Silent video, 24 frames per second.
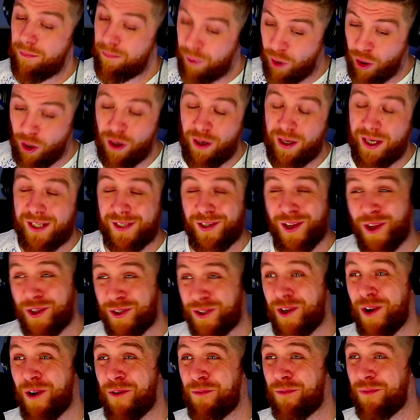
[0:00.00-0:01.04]
But it's
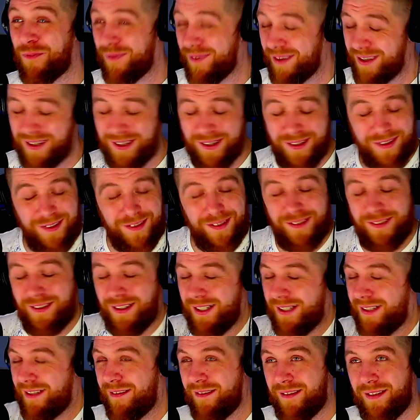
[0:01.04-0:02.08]
also
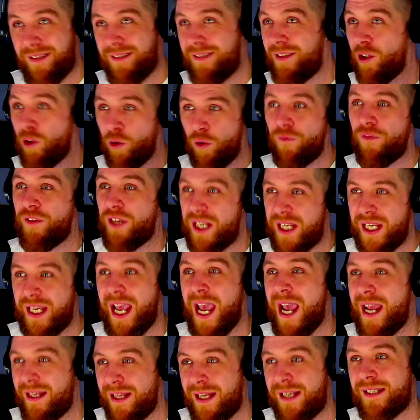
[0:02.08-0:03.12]
the love that you
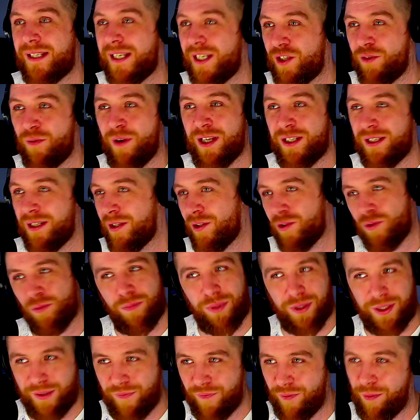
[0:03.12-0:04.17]
get in that situation is
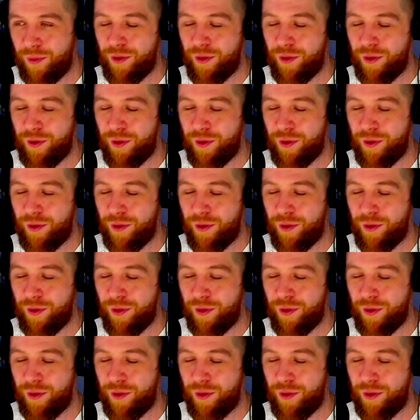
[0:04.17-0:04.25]
unbelievable,